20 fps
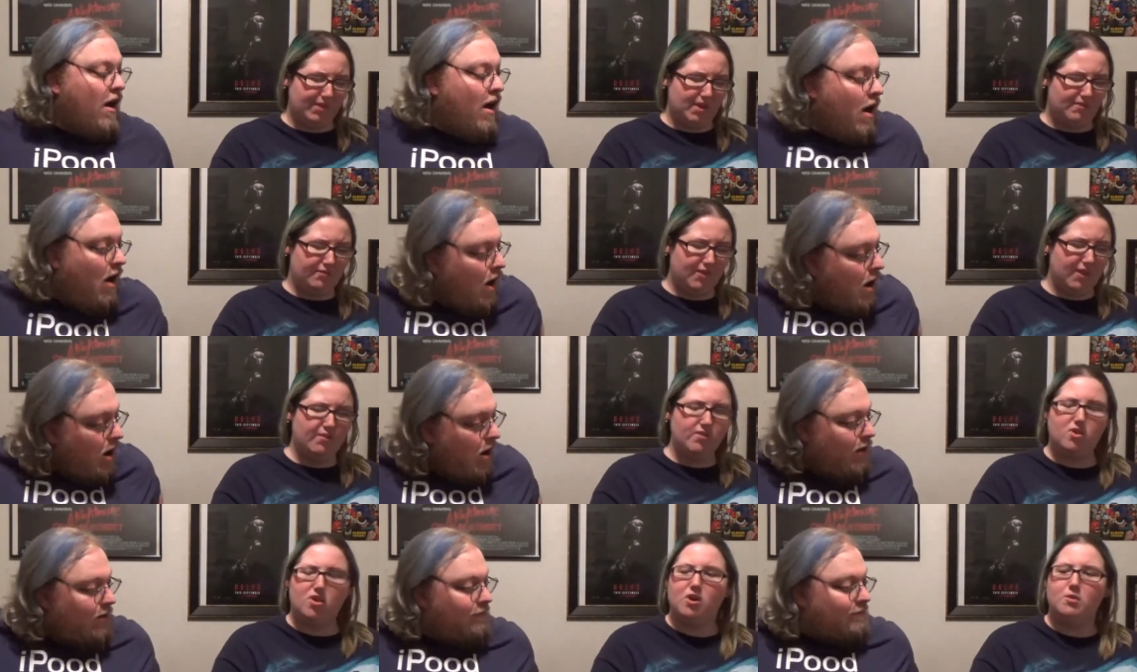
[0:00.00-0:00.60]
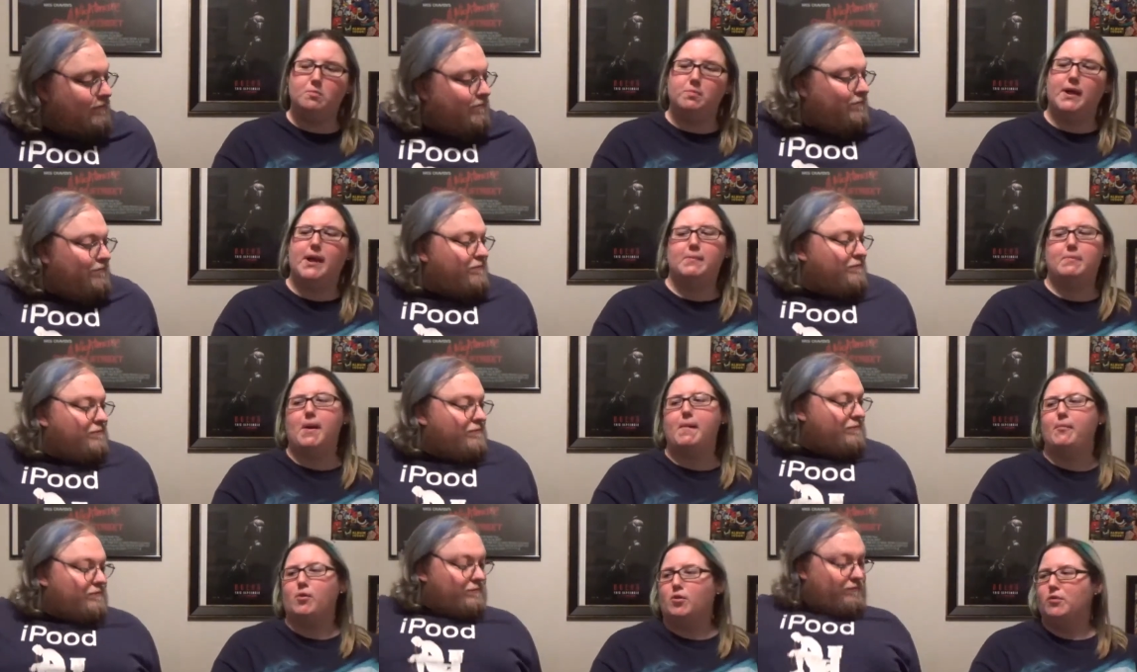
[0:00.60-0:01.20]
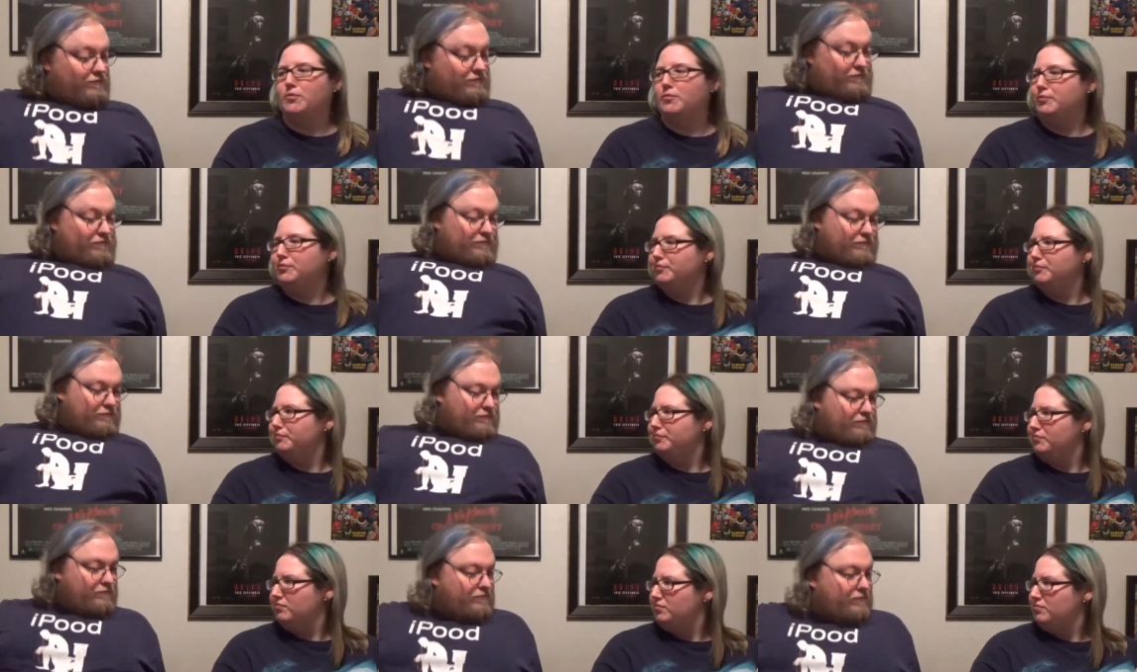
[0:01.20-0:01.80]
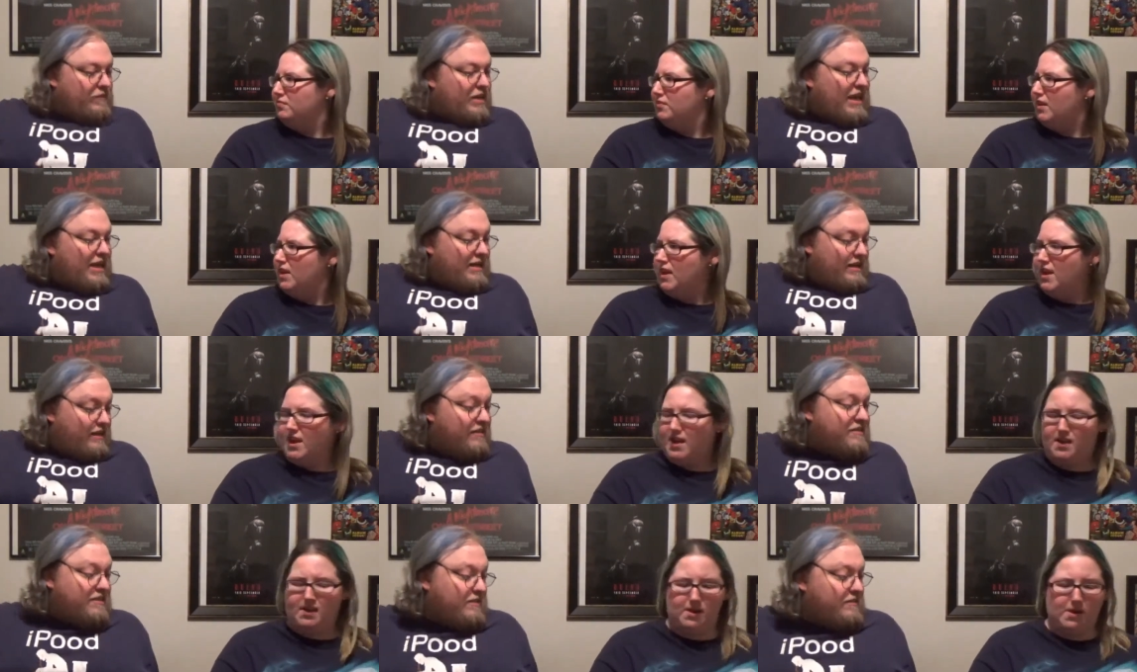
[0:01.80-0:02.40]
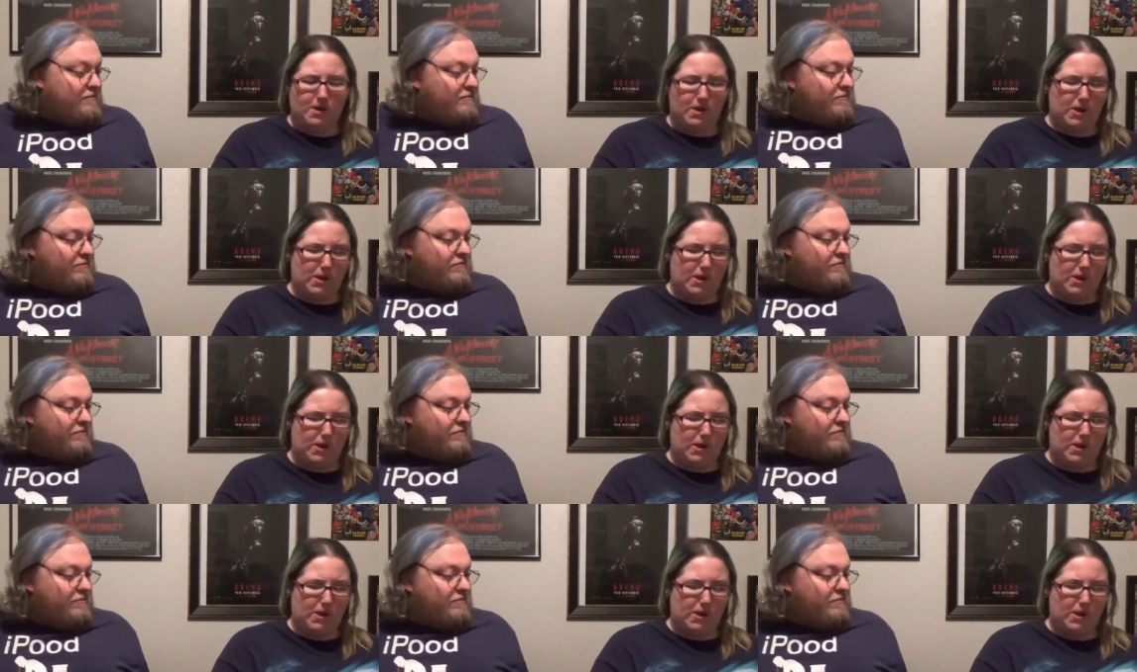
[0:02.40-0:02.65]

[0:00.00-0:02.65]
Speaker 1: a flavor called black pepper.
Speaker 2: That is it.